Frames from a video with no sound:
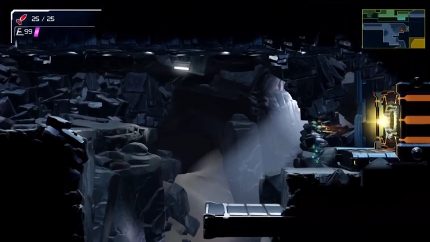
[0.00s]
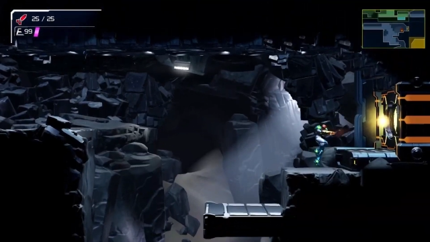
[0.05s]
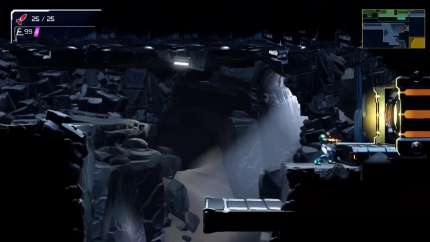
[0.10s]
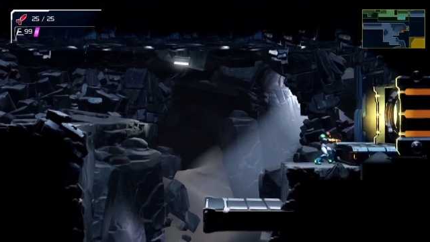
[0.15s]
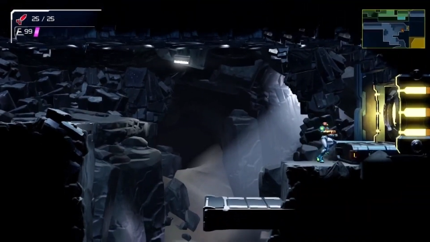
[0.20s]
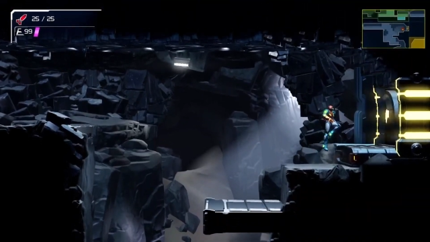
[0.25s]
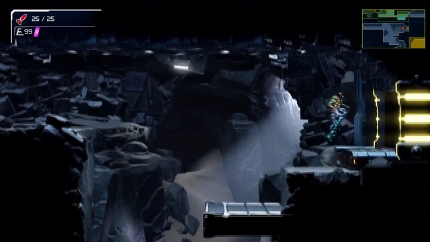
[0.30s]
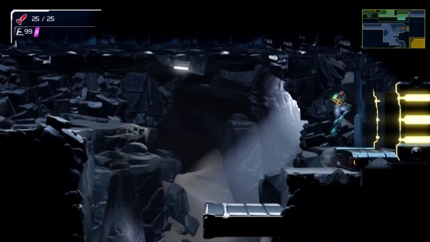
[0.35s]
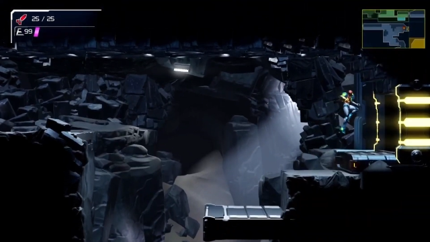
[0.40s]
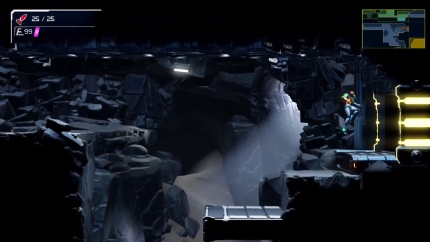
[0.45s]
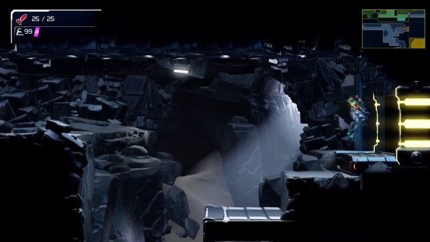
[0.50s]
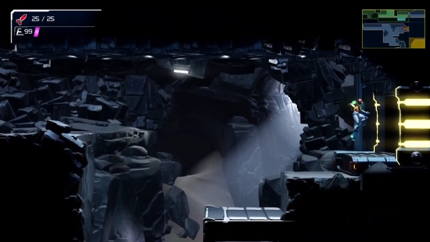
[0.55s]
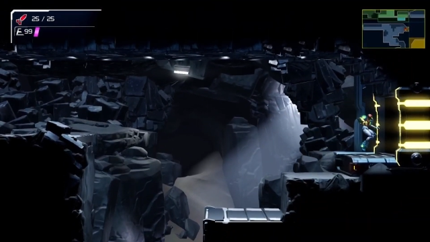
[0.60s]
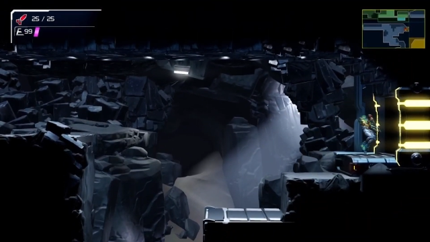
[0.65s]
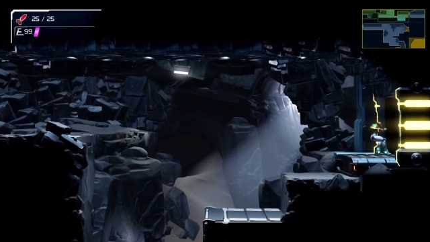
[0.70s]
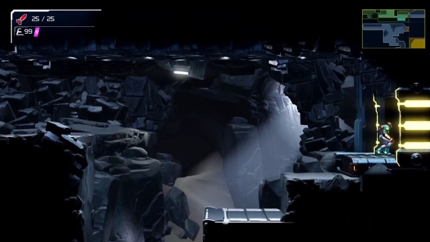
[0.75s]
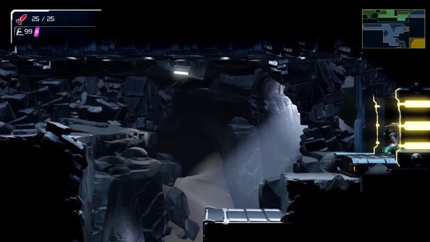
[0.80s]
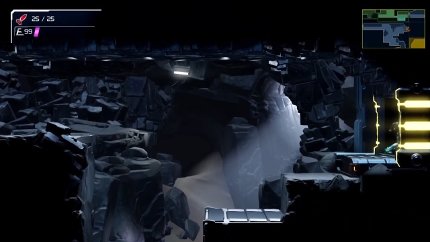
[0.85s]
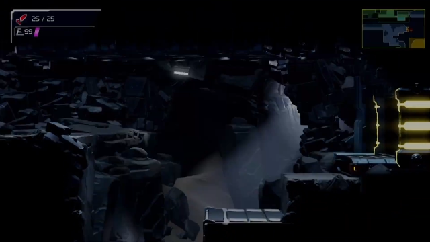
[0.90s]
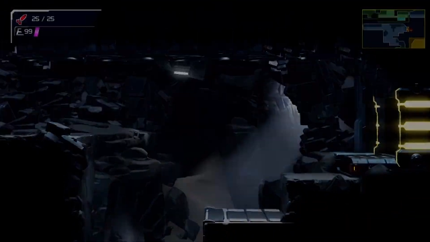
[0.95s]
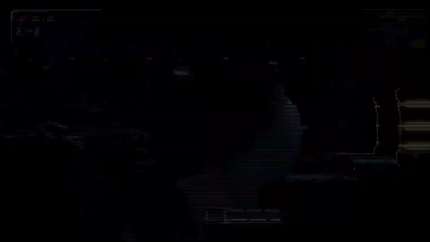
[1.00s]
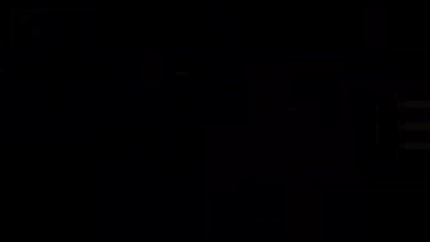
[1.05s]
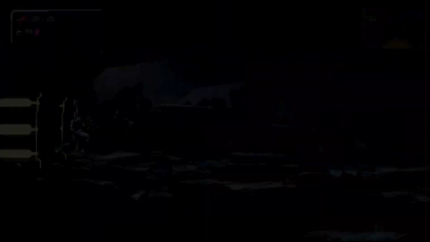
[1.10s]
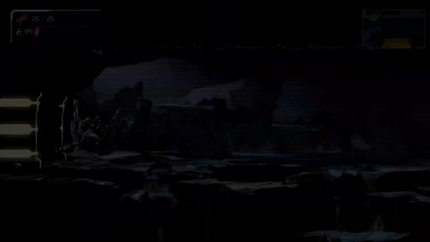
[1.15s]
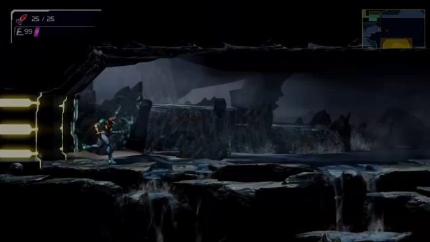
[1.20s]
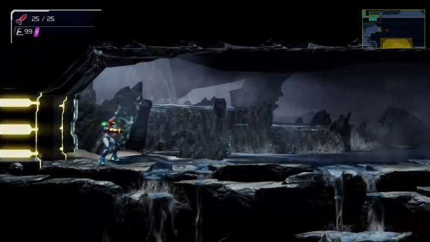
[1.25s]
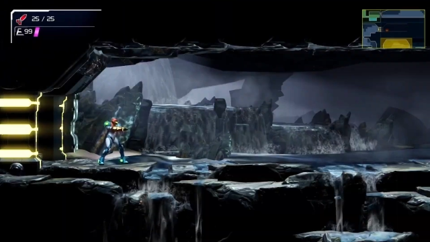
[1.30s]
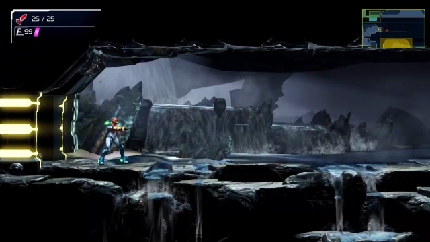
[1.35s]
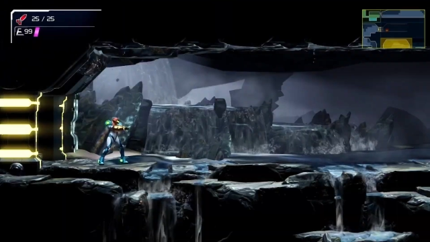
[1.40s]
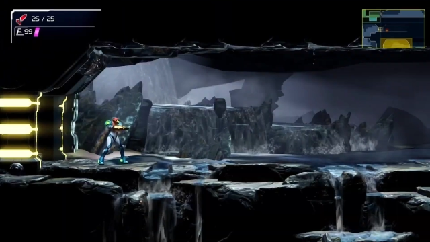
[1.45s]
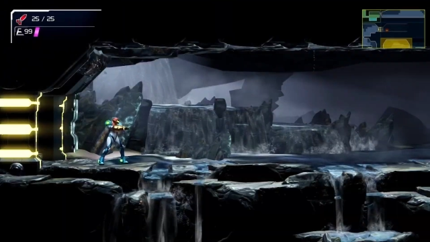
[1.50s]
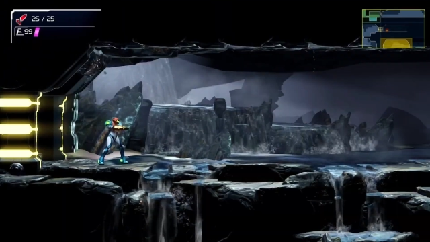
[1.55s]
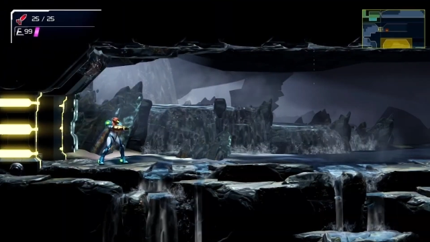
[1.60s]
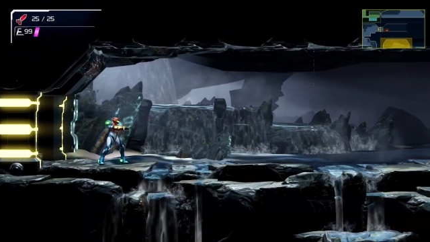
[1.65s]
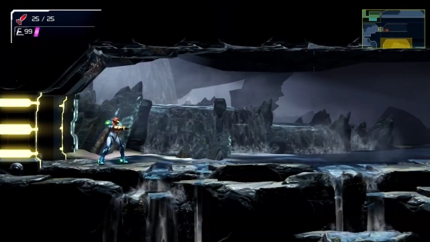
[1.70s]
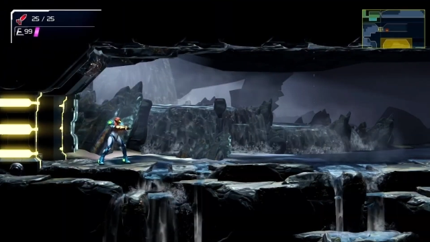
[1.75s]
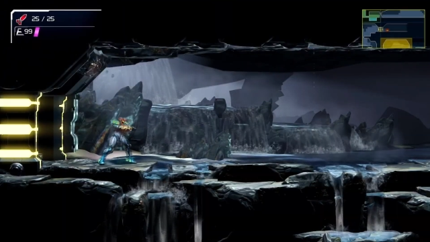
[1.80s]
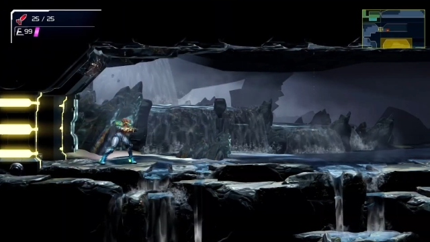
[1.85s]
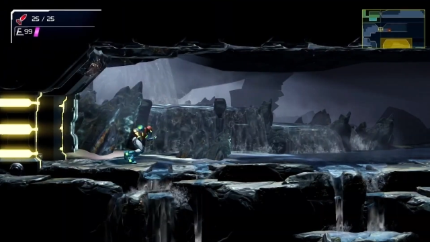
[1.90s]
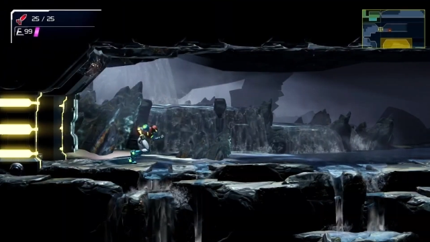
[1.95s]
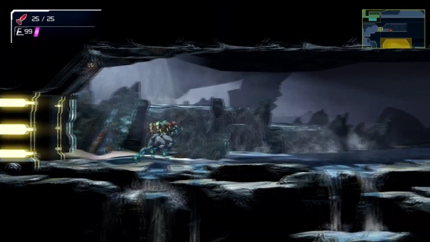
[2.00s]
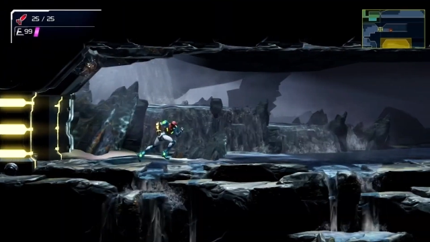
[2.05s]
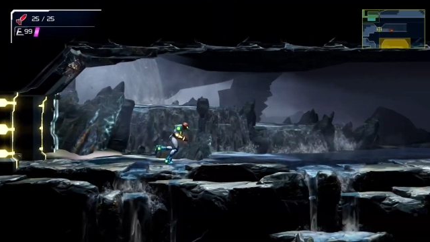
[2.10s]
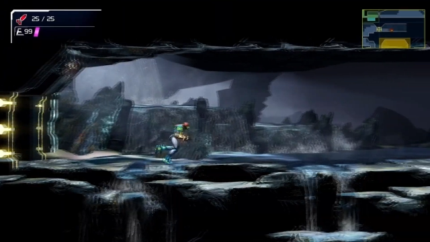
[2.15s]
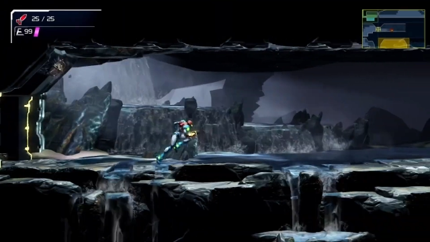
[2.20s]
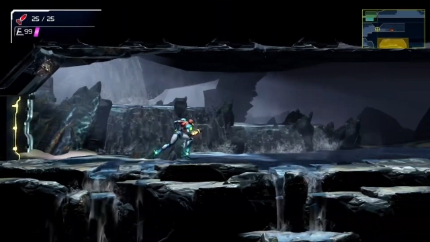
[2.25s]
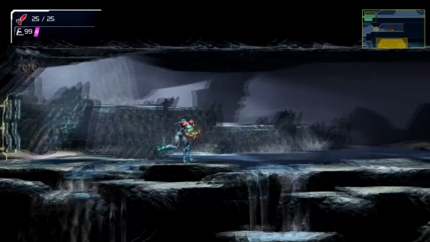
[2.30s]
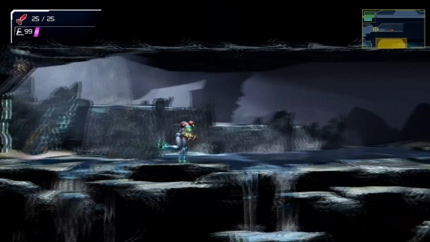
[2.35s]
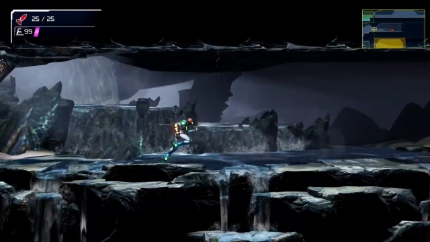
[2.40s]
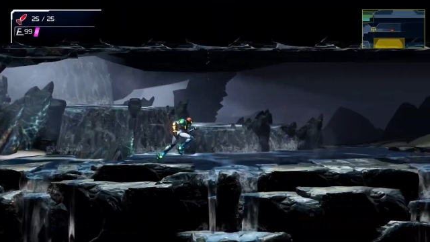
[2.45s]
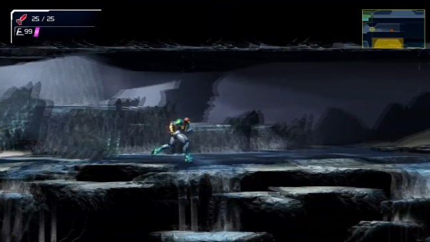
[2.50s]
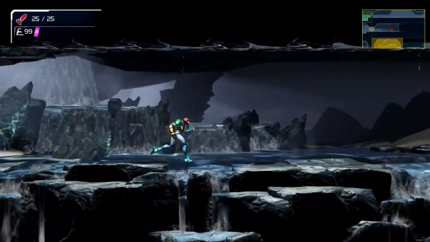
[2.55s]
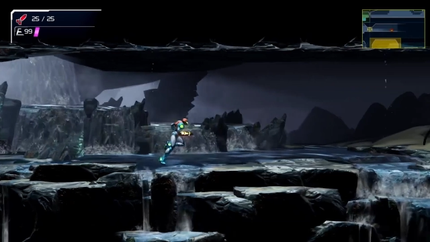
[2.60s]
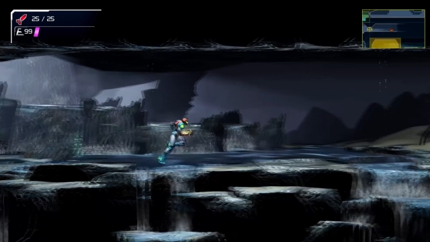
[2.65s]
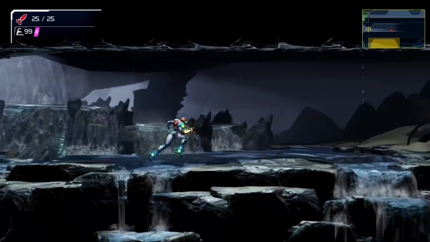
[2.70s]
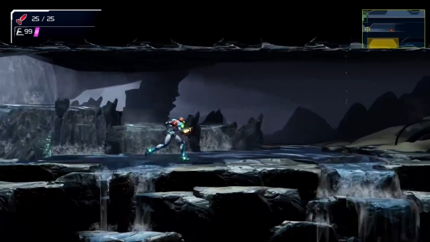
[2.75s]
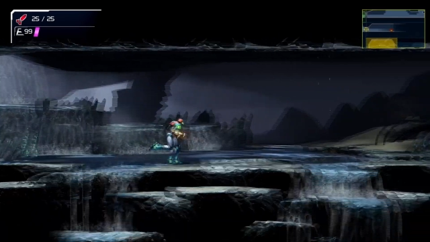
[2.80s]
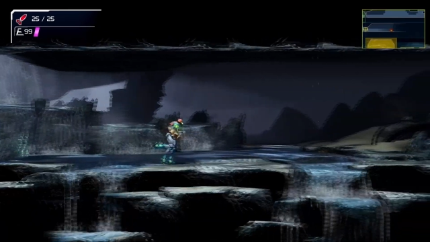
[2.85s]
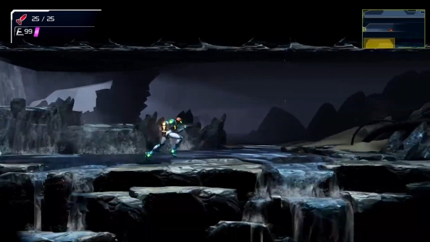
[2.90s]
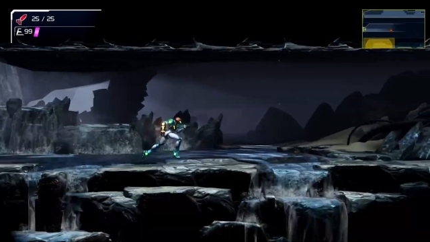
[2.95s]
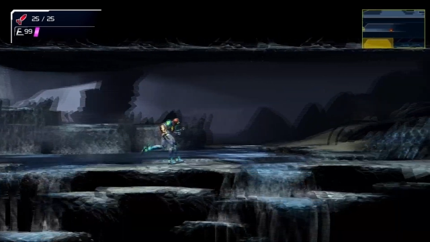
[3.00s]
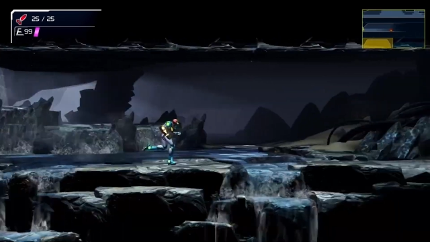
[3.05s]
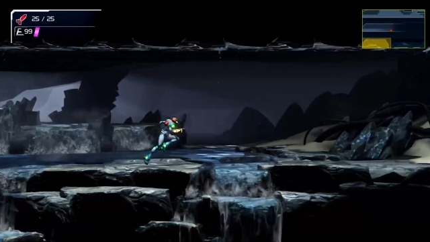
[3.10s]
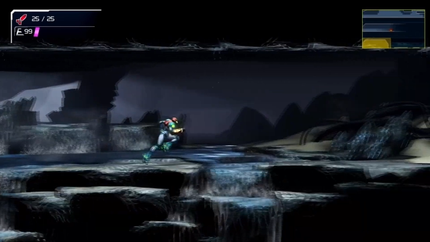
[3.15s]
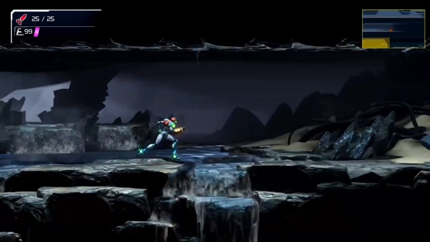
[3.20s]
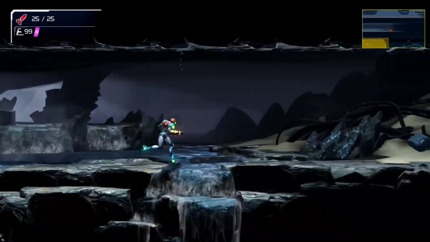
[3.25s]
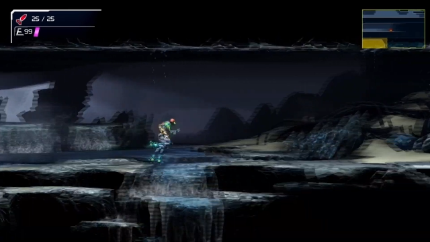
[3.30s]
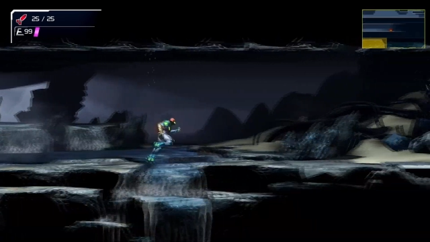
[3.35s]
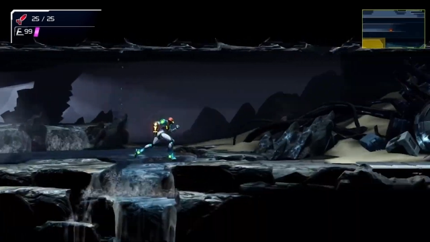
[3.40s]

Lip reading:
Nobody's mouth can be seen.